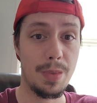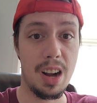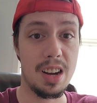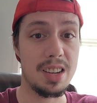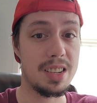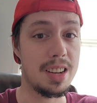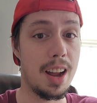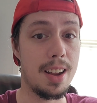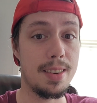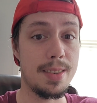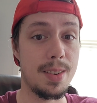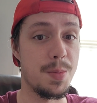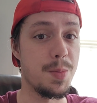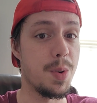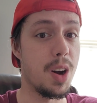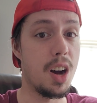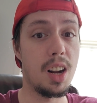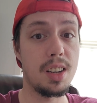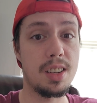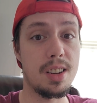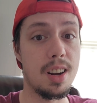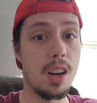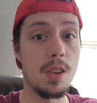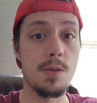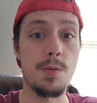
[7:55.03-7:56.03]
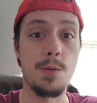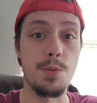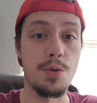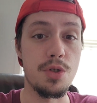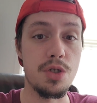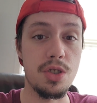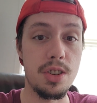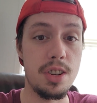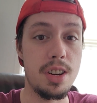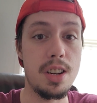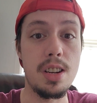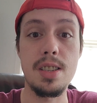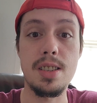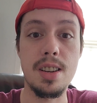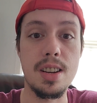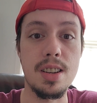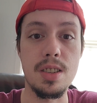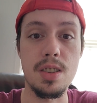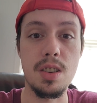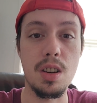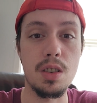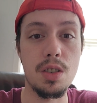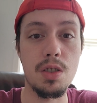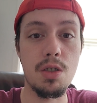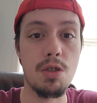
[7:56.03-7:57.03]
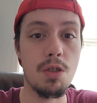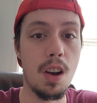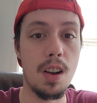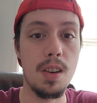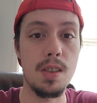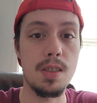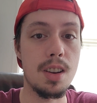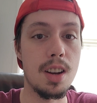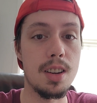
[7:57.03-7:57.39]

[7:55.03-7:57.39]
I got some hot dogs from Cheats and just tried